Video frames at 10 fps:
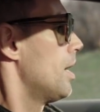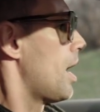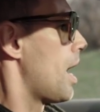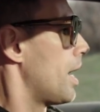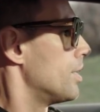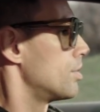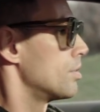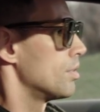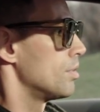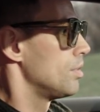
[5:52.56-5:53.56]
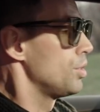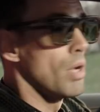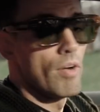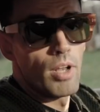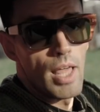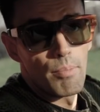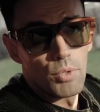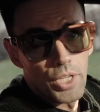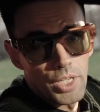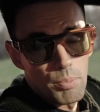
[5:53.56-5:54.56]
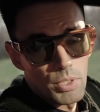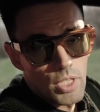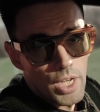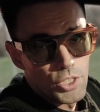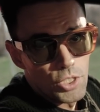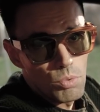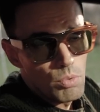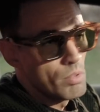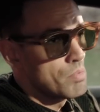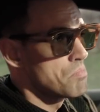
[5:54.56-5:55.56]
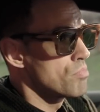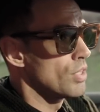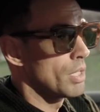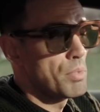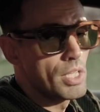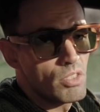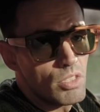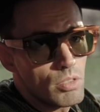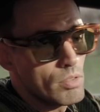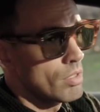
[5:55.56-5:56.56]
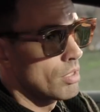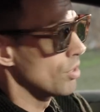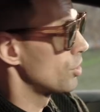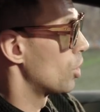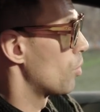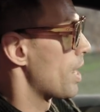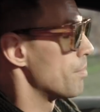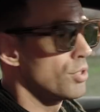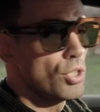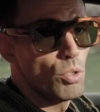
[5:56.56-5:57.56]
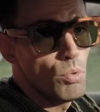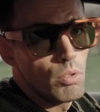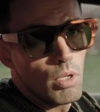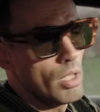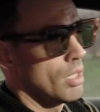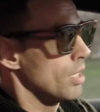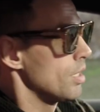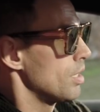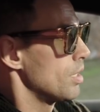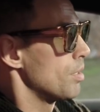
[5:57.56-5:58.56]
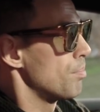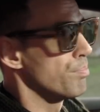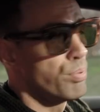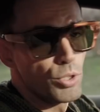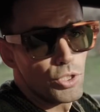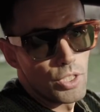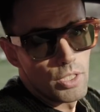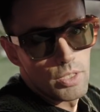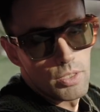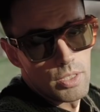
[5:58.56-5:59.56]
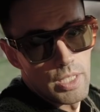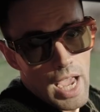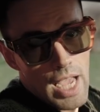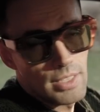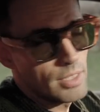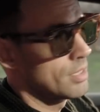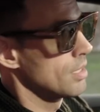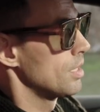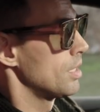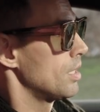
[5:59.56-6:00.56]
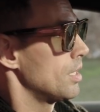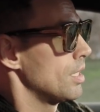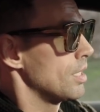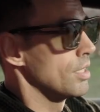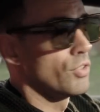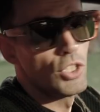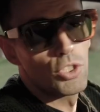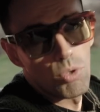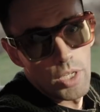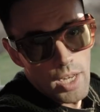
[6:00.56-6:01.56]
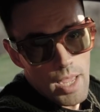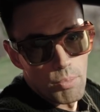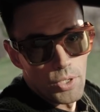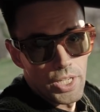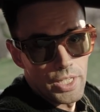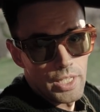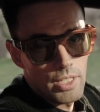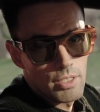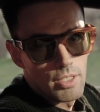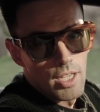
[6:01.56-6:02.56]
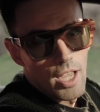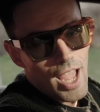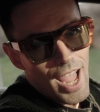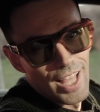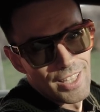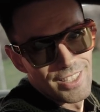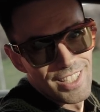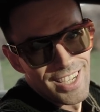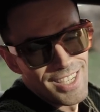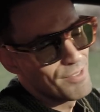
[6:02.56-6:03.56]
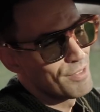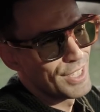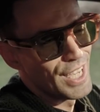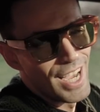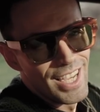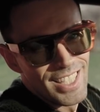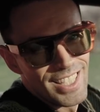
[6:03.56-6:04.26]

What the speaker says: And you have a Lamborghini beside you. That means go M2, push the gas, destroy the Lamborghini, and yeah,